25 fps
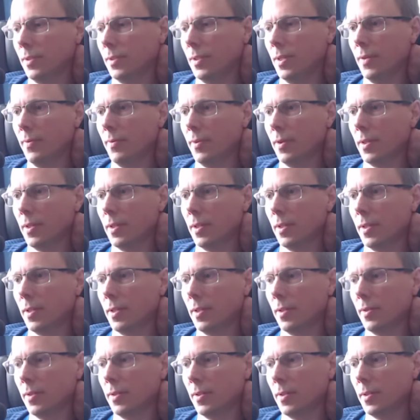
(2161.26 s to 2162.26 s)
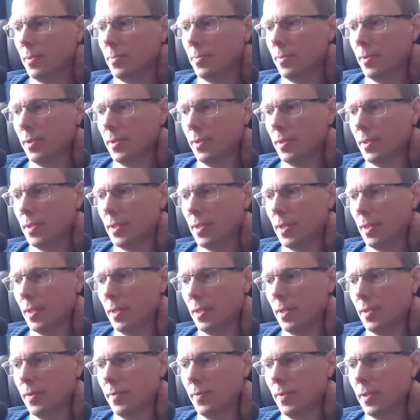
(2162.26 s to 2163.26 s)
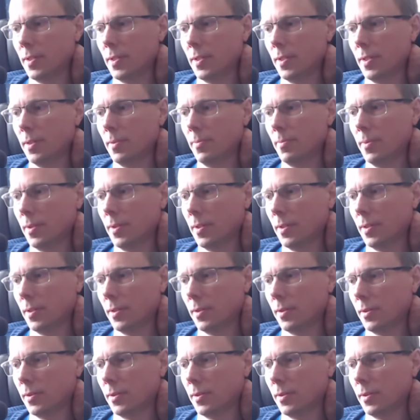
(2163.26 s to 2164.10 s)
Get rid of that now at this point. Just get this for the time being.